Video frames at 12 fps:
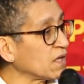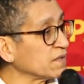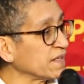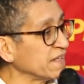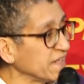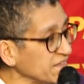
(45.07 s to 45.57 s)

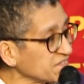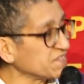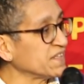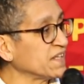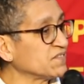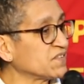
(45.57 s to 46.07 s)
and
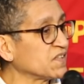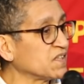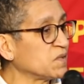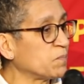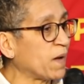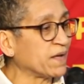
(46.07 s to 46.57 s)
listening to
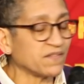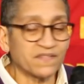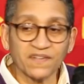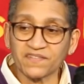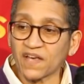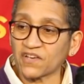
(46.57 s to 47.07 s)
the
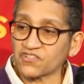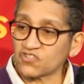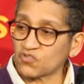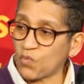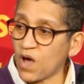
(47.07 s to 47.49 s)
debates and discussions